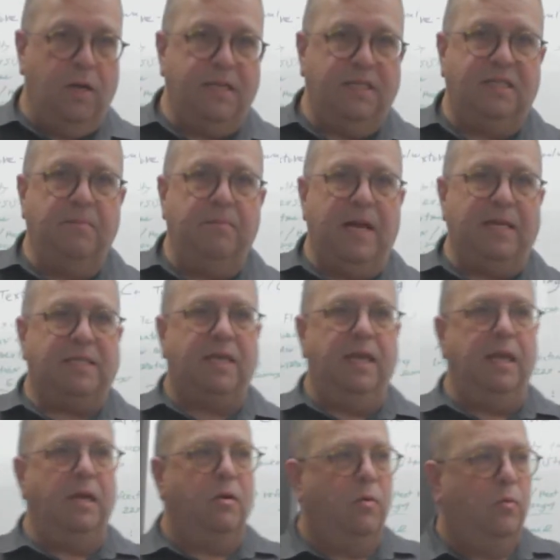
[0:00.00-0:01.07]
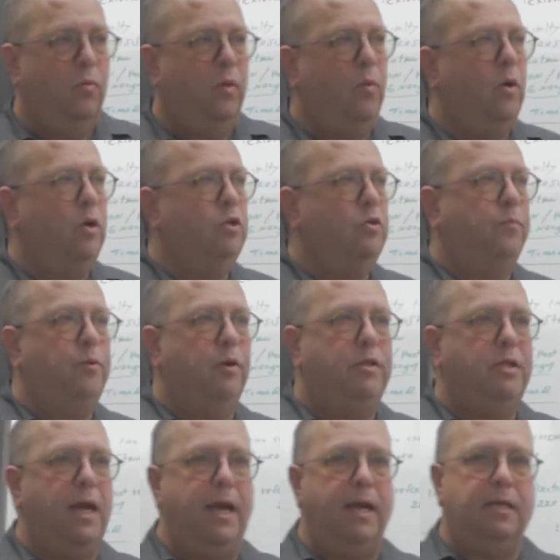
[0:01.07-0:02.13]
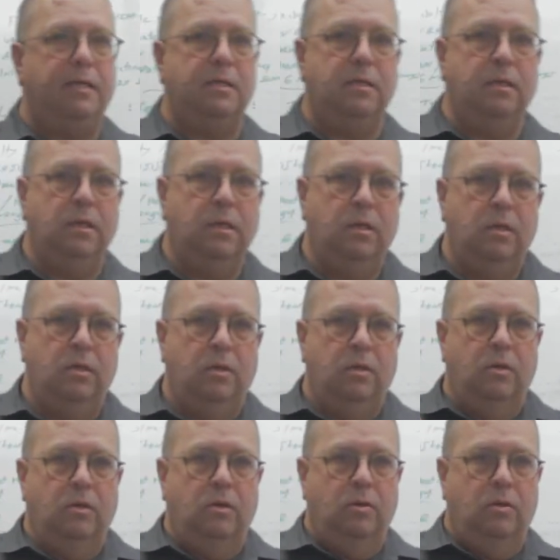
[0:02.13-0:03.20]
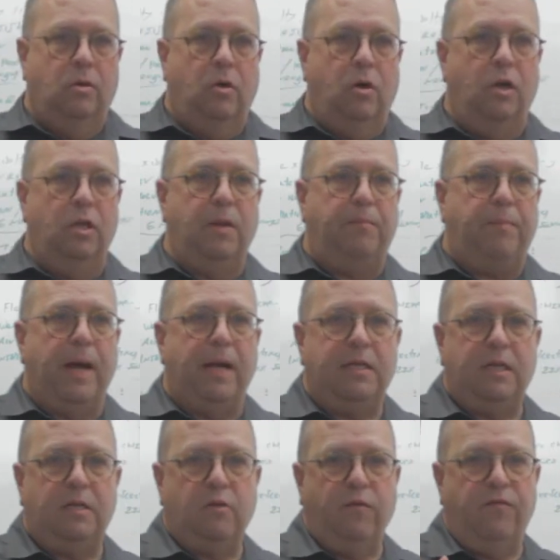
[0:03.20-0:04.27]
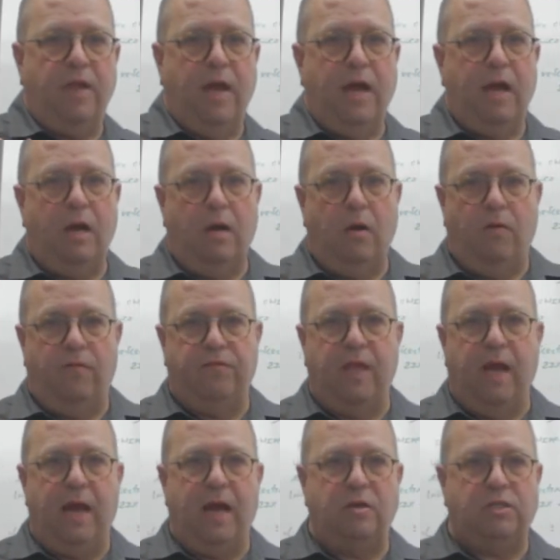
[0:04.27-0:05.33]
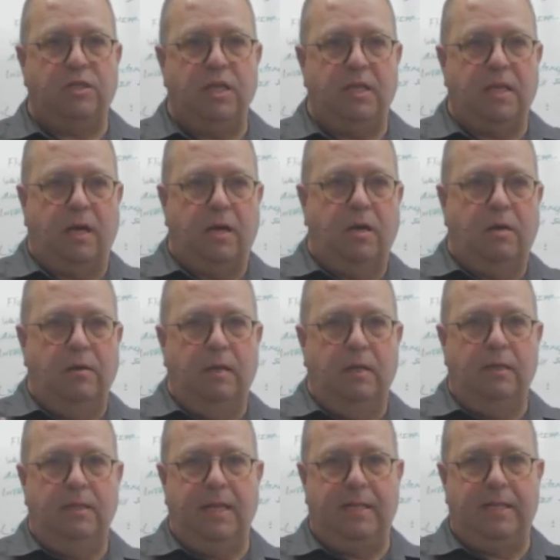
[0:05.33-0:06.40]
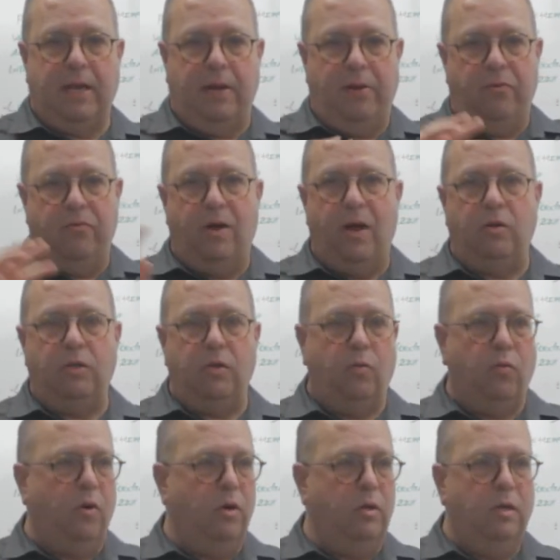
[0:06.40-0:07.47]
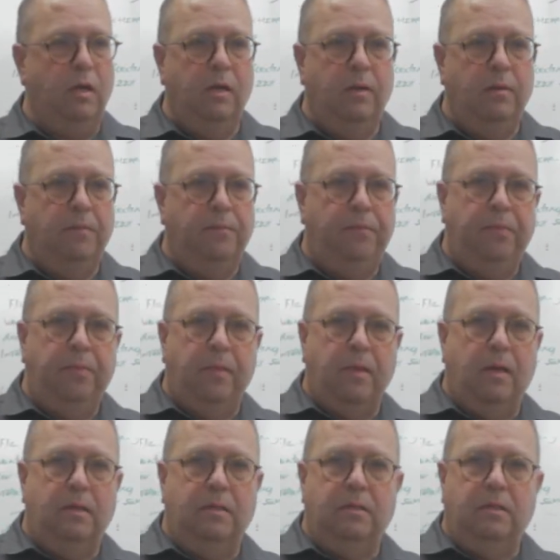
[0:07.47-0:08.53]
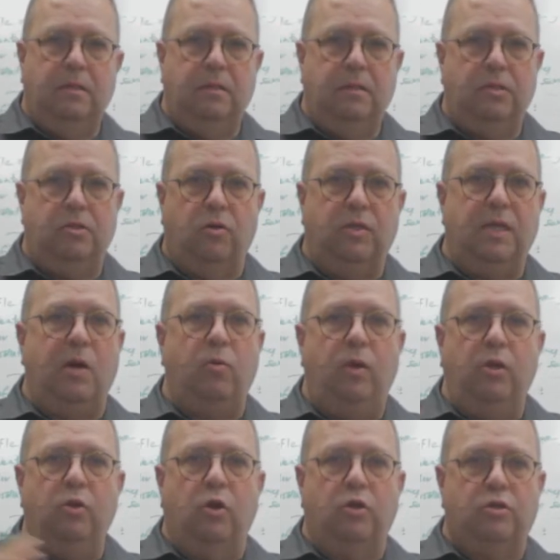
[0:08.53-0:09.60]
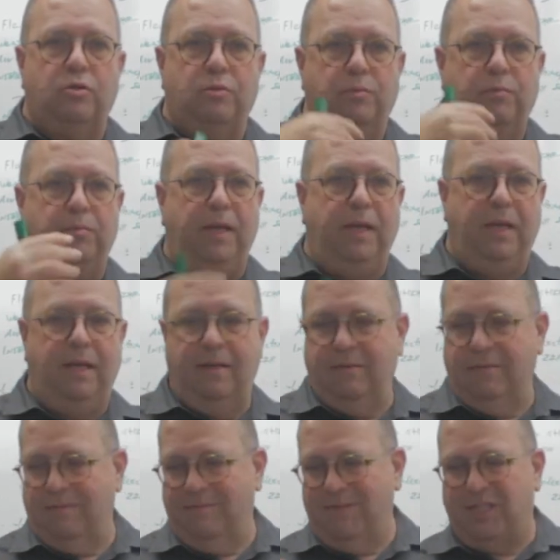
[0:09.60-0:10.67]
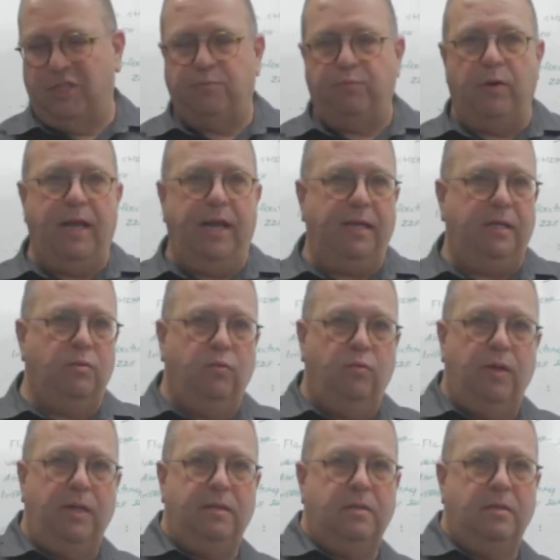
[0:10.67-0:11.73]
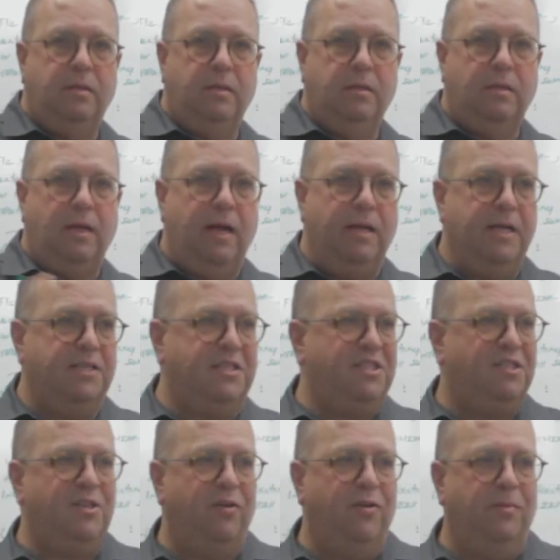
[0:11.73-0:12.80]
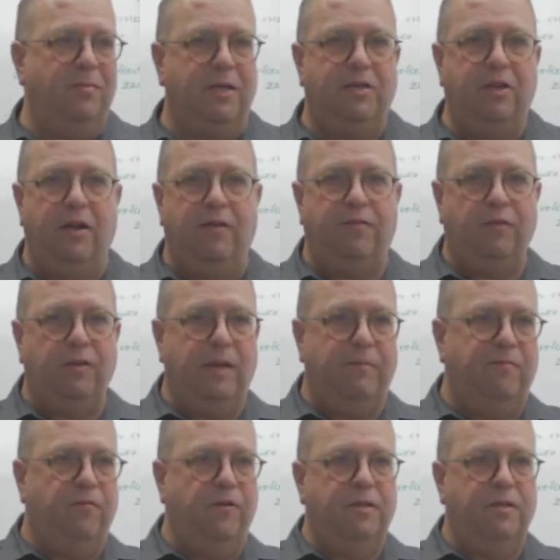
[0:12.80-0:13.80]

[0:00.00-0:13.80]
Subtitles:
What is the masking? We want to protect all the parts of the house that are around the wall, so they will not be sprayed with unnecessary material for them.